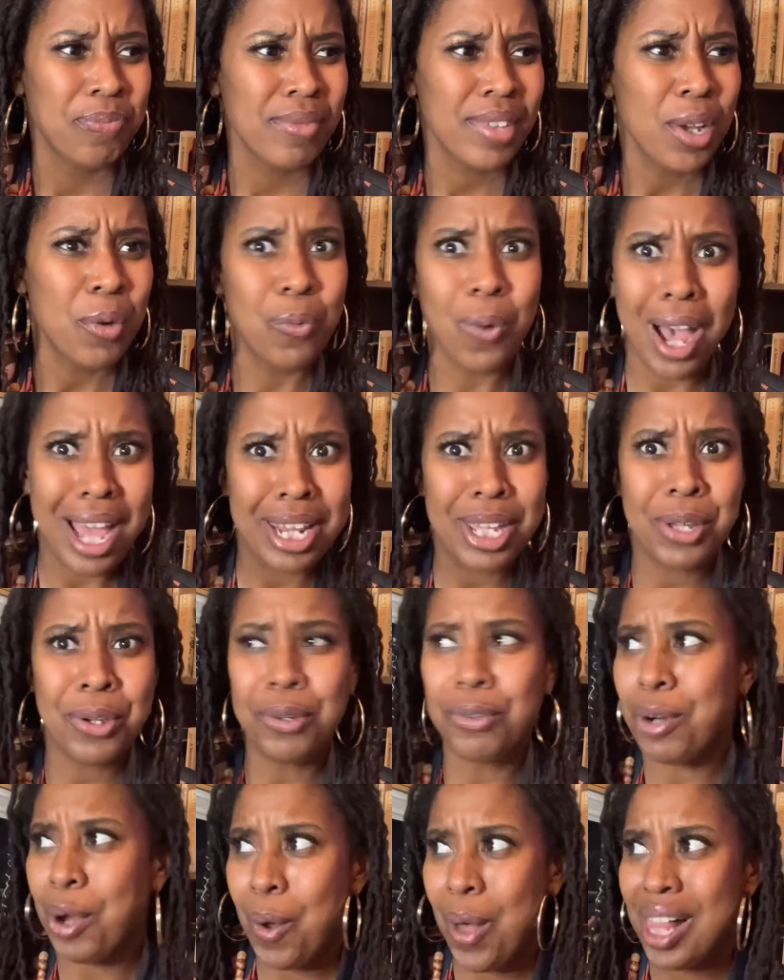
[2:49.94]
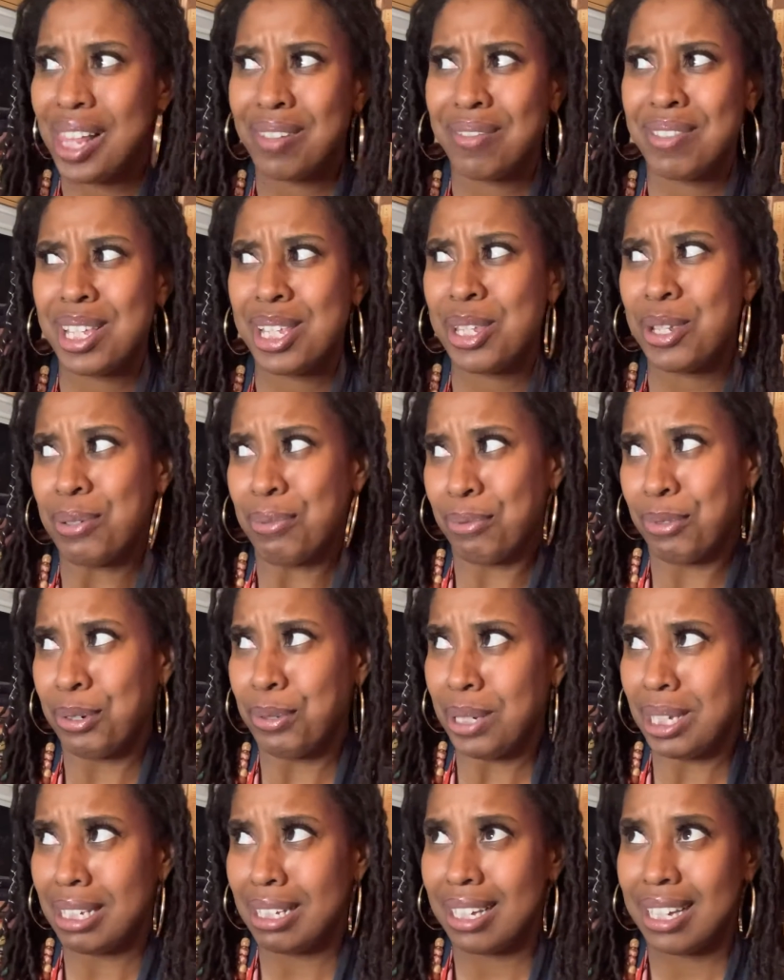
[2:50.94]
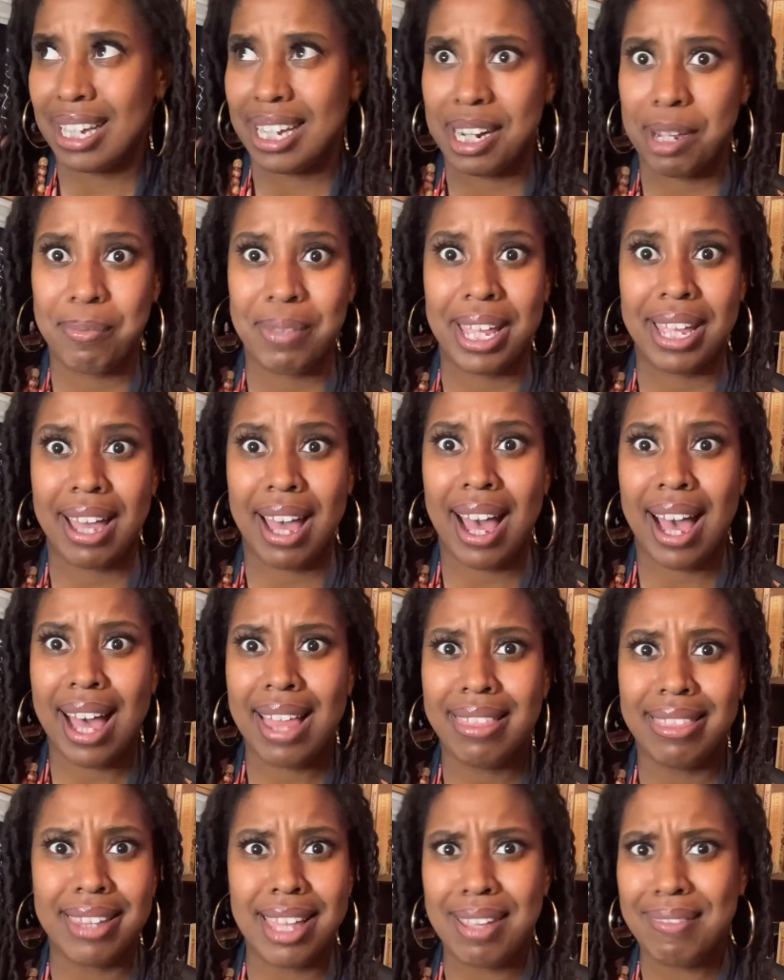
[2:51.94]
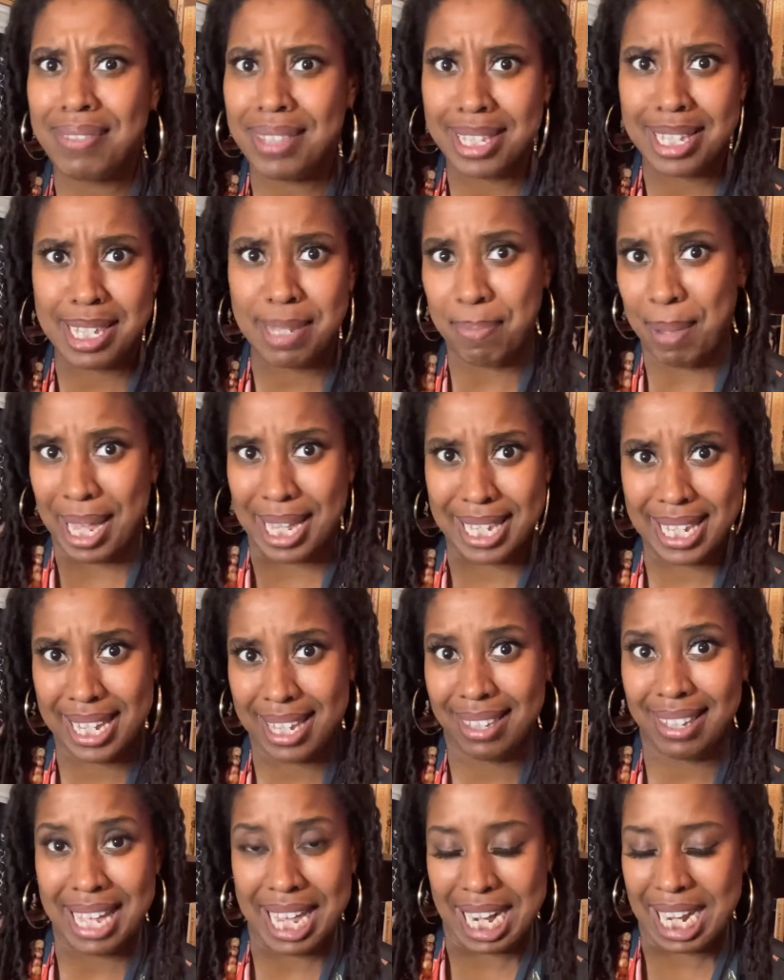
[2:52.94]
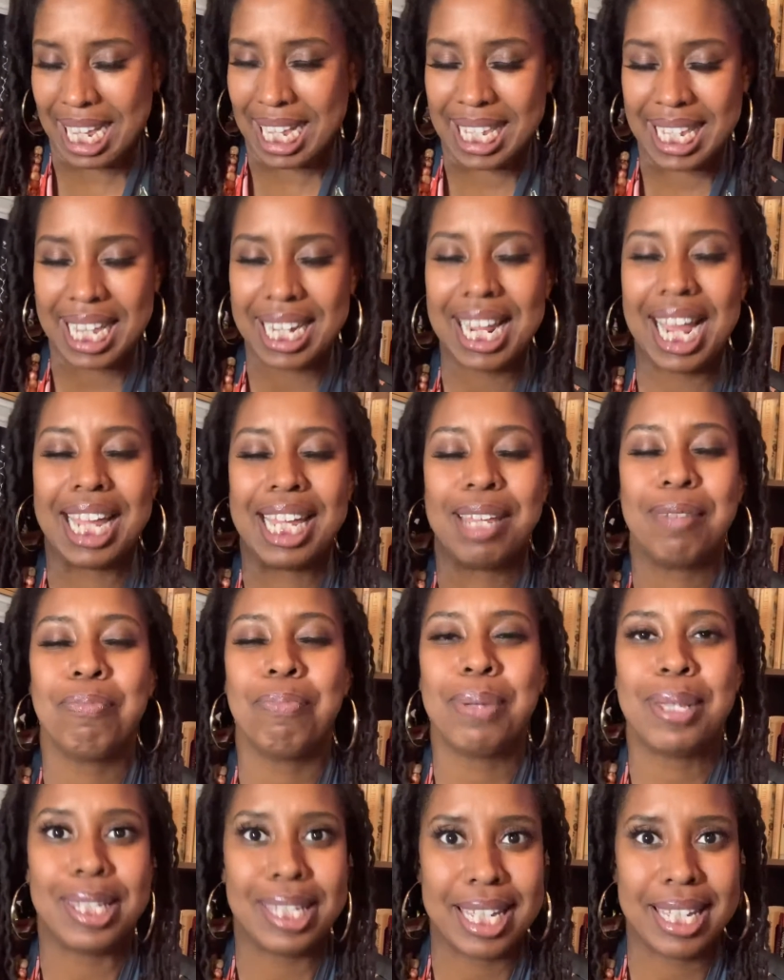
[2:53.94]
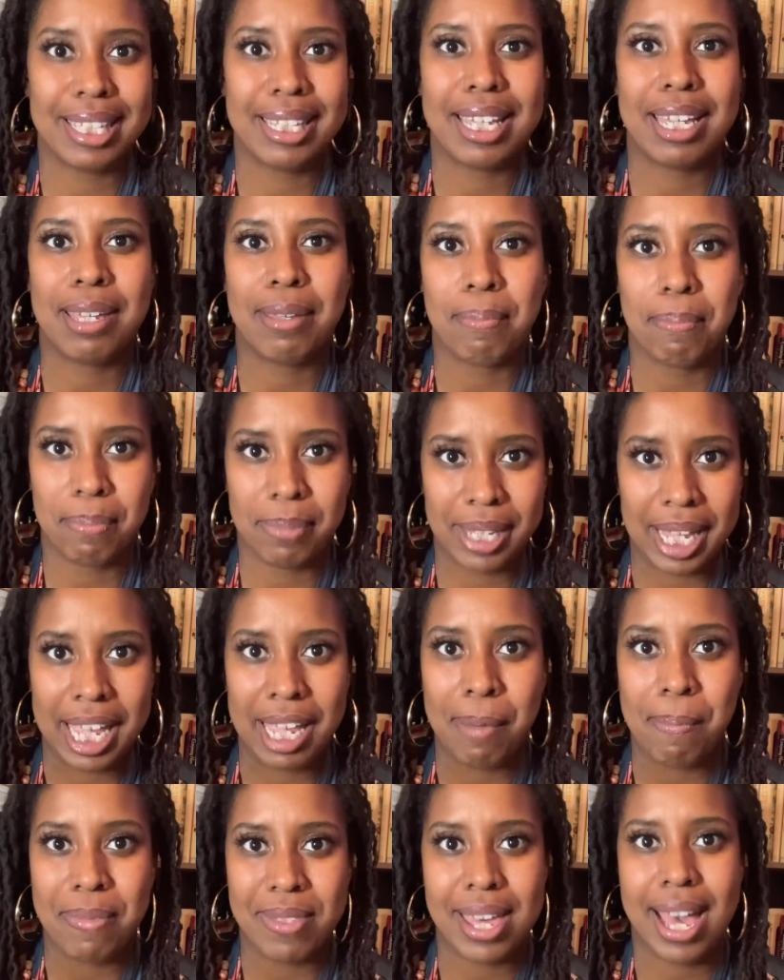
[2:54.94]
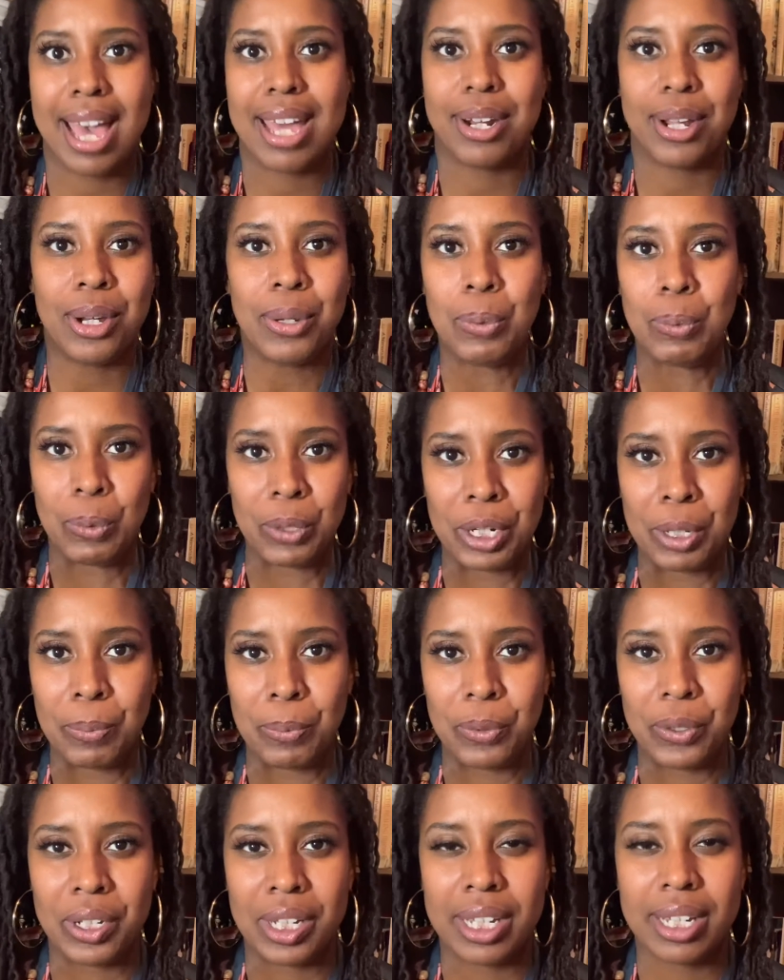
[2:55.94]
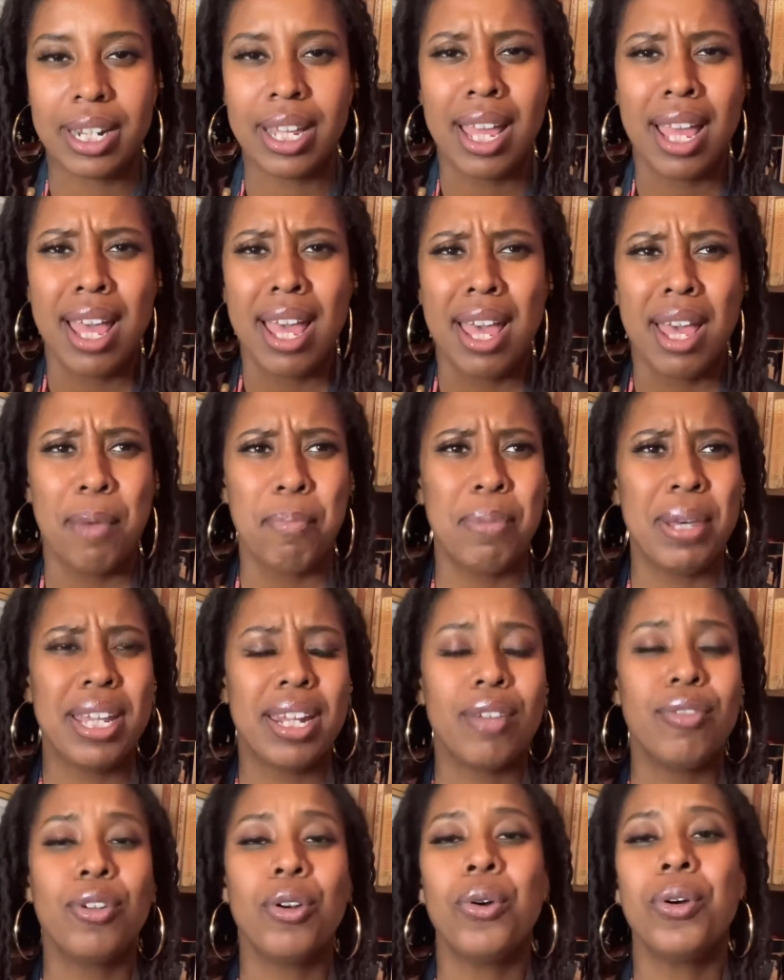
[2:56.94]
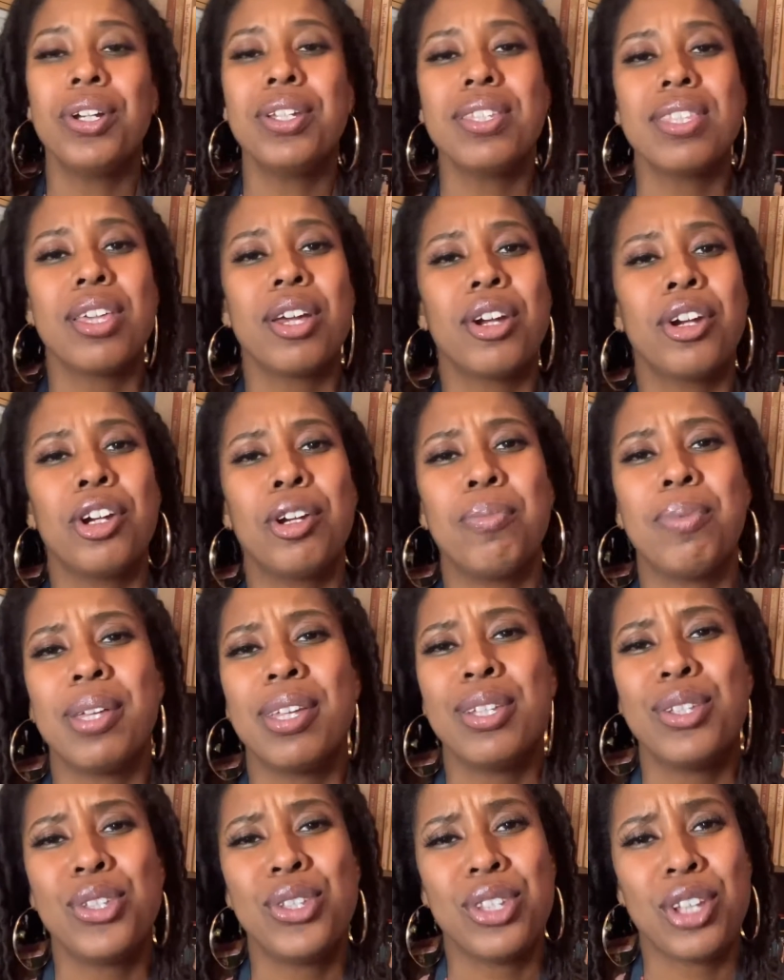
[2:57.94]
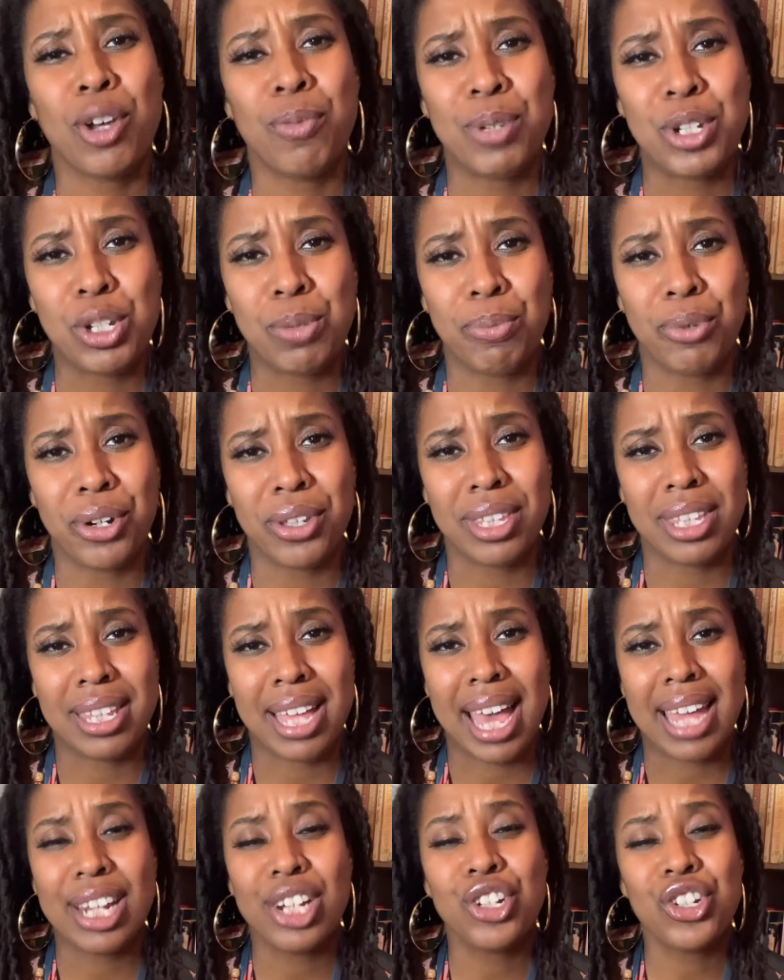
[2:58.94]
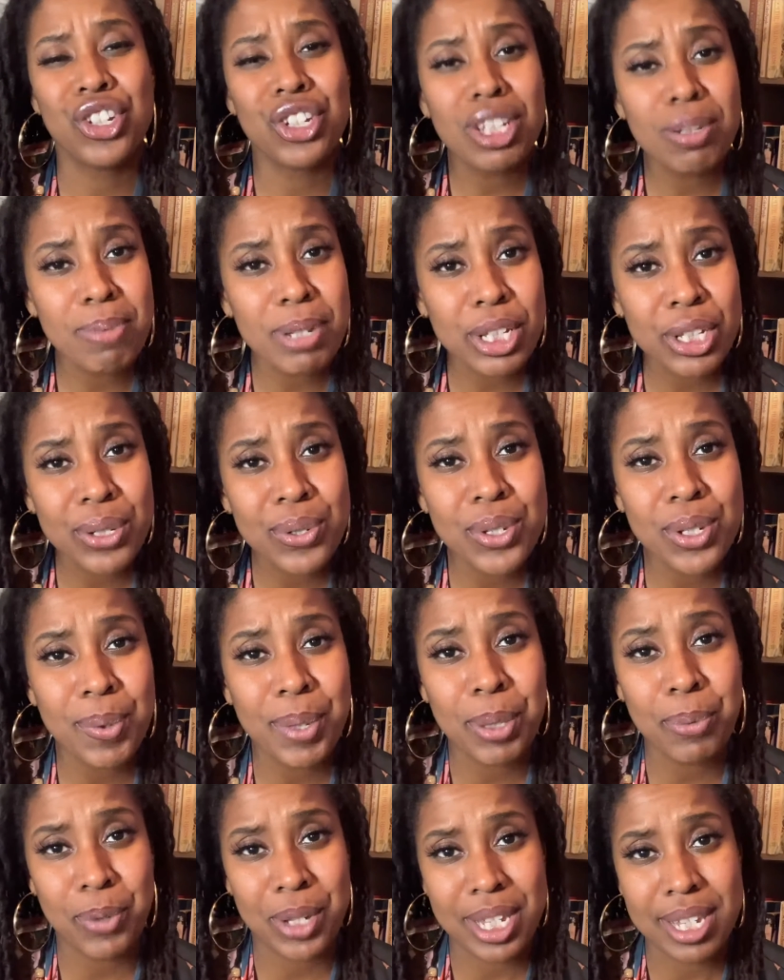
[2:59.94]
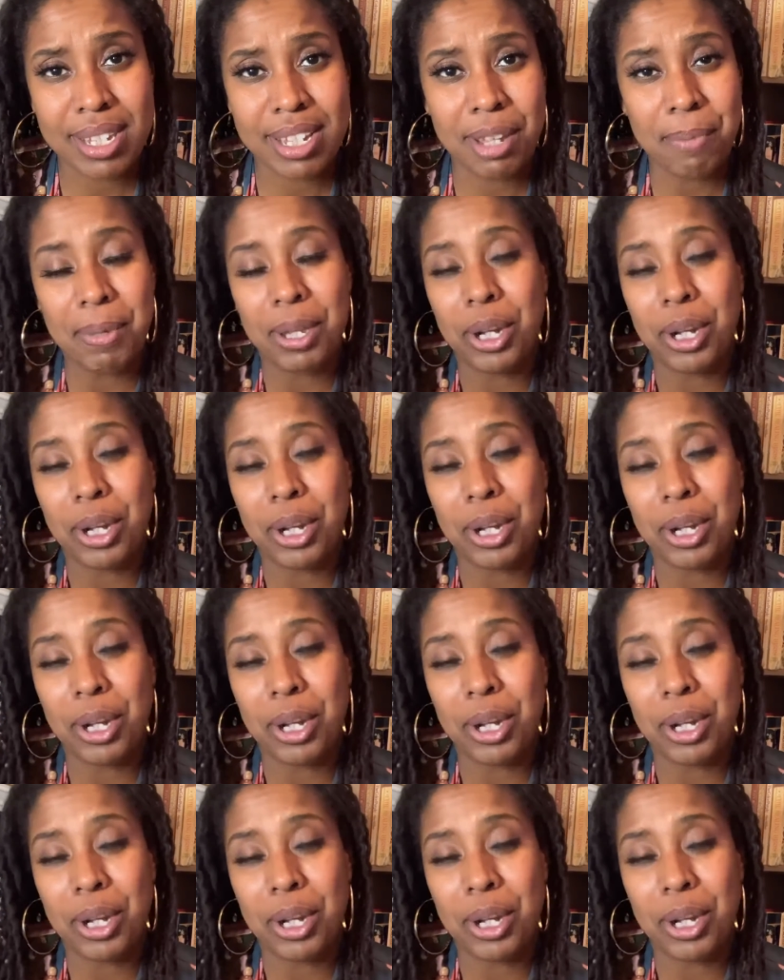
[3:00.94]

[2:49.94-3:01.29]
why do you grow all of this arugula? And I'm like, I love this spicy lettuce, and I completely blame that on wormwood. But of course, the herb is so much more than that. It should be used with wisdom and